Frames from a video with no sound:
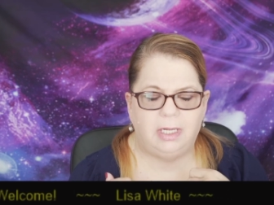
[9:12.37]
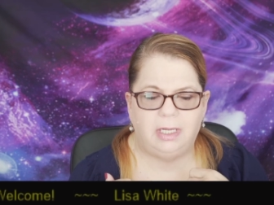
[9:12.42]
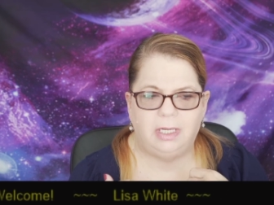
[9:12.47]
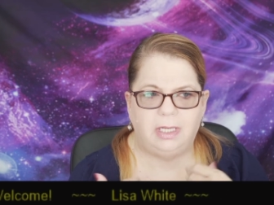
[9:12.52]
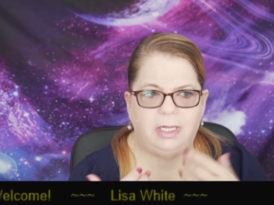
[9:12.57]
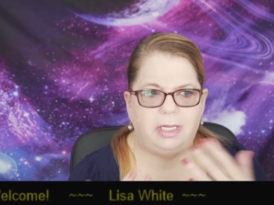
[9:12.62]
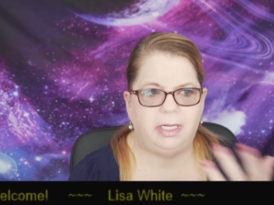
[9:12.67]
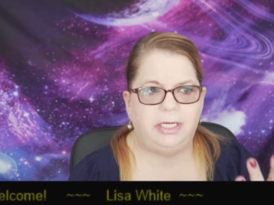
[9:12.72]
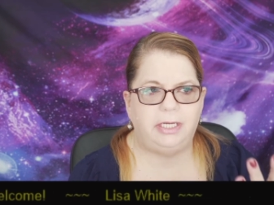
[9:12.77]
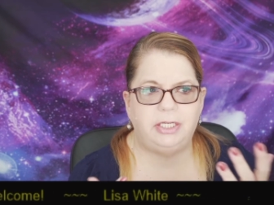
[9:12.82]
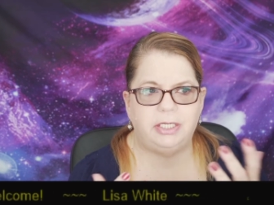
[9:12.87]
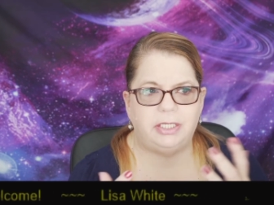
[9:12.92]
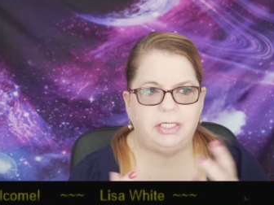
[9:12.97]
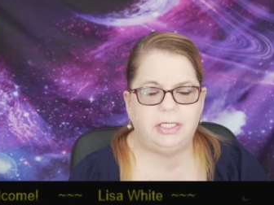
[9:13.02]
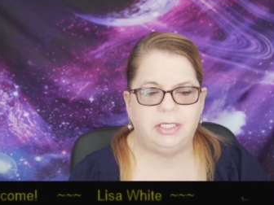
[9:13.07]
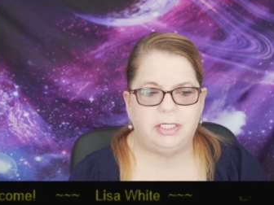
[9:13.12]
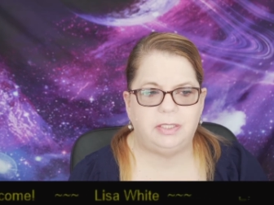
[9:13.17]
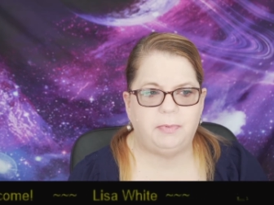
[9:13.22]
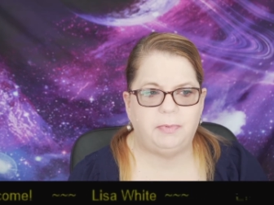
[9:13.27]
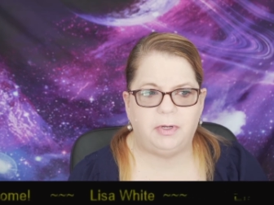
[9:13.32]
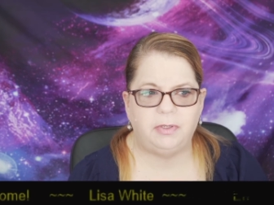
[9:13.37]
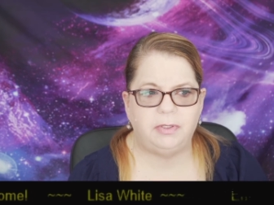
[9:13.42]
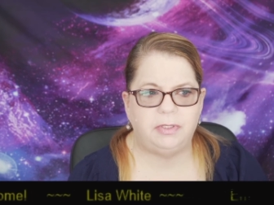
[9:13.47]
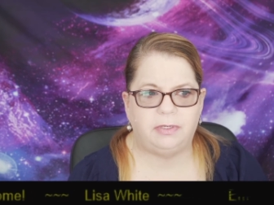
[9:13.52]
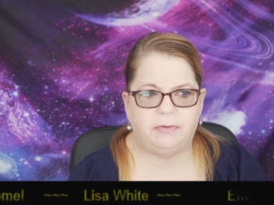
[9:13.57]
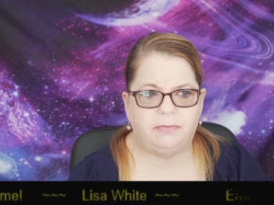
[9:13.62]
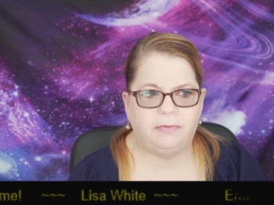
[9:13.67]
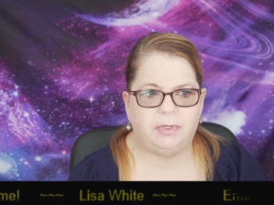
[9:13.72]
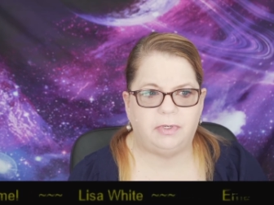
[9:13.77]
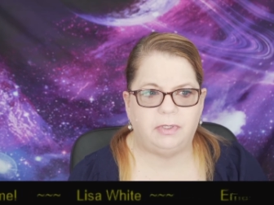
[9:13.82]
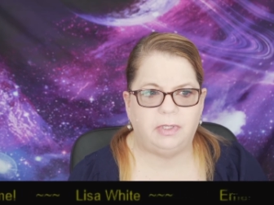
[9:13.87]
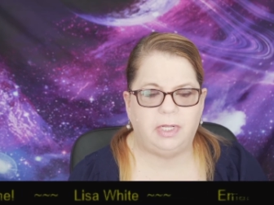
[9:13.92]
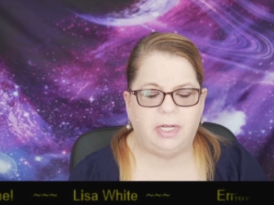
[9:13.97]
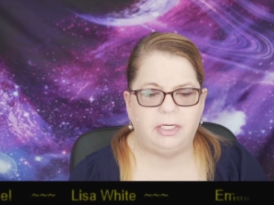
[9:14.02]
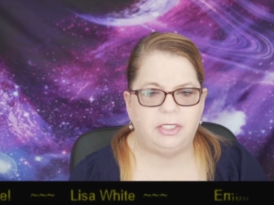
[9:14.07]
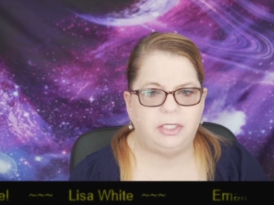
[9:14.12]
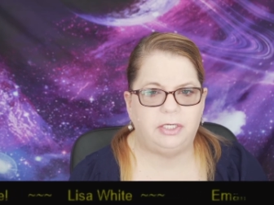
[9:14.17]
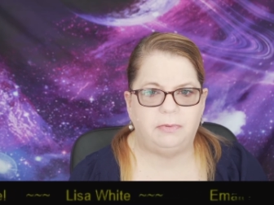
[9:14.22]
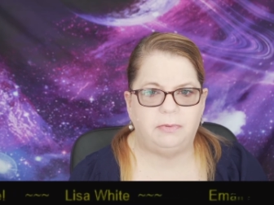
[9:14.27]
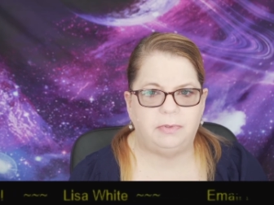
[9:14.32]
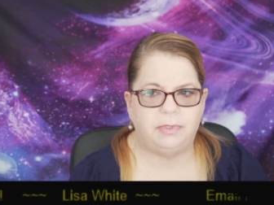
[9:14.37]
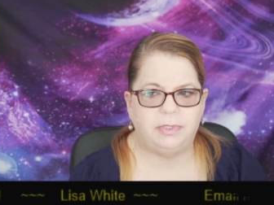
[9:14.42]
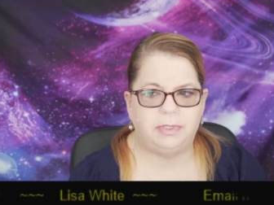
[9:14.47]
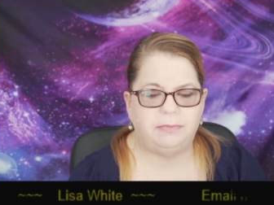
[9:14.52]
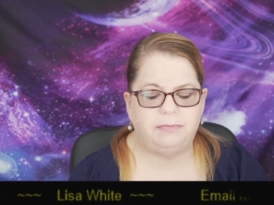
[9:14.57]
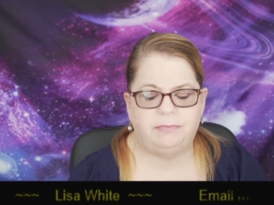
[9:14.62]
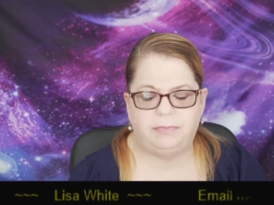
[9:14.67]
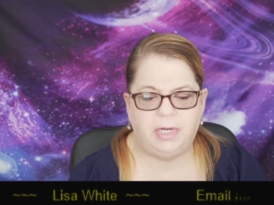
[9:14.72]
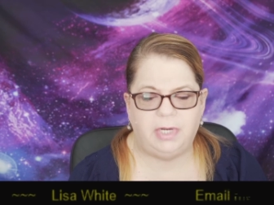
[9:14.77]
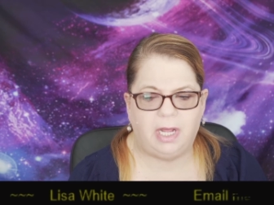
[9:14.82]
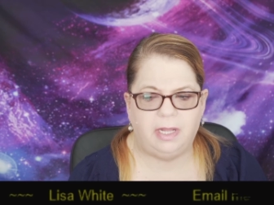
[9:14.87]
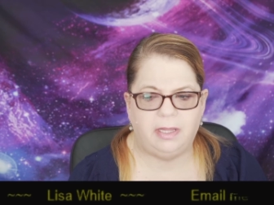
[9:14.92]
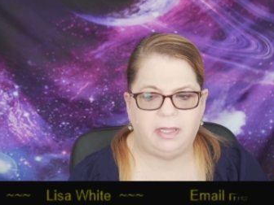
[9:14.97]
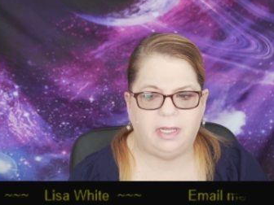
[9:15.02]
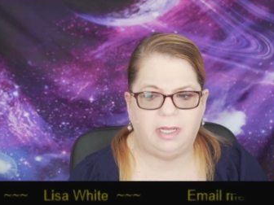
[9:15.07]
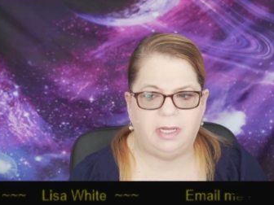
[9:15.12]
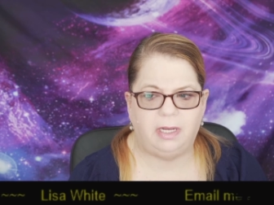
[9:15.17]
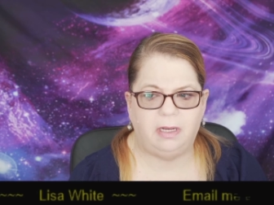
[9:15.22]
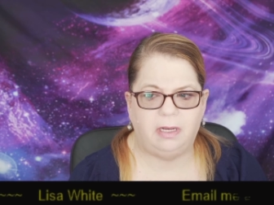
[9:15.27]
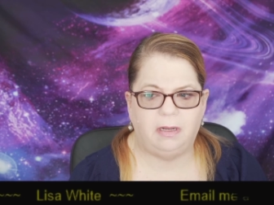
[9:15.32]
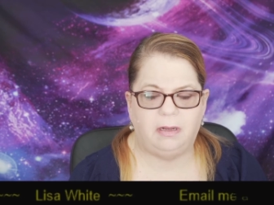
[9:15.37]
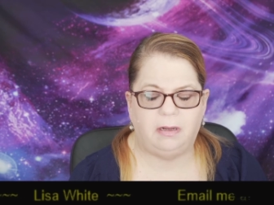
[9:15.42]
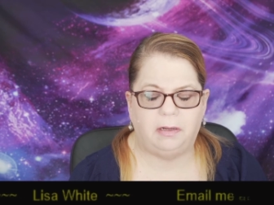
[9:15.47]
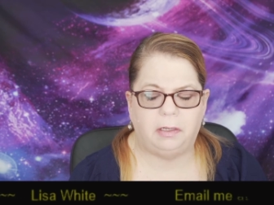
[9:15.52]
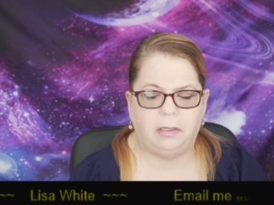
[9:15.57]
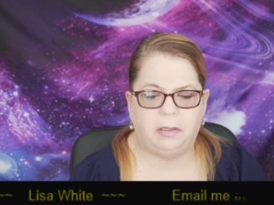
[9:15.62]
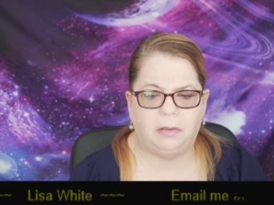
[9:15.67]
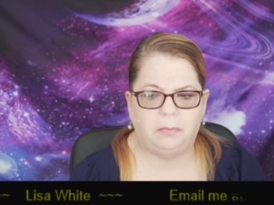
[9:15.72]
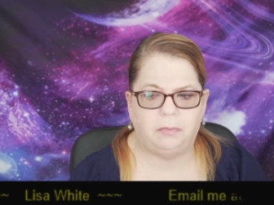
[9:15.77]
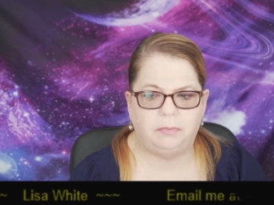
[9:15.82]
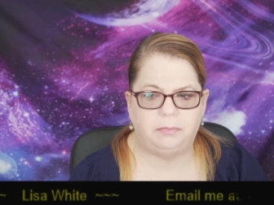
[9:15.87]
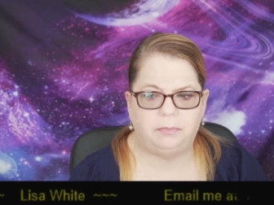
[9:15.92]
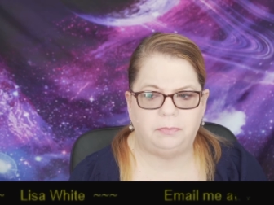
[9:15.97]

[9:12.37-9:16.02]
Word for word: he just disposed of her like she was nothing. Um,